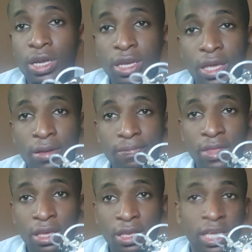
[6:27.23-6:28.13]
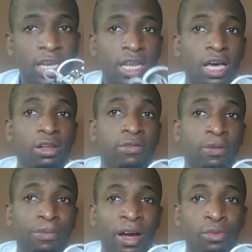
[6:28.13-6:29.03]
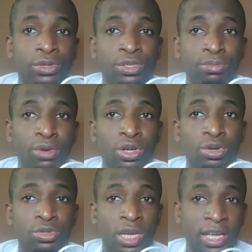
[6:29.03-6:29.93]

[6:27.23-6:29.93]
They hit it out of the park with some models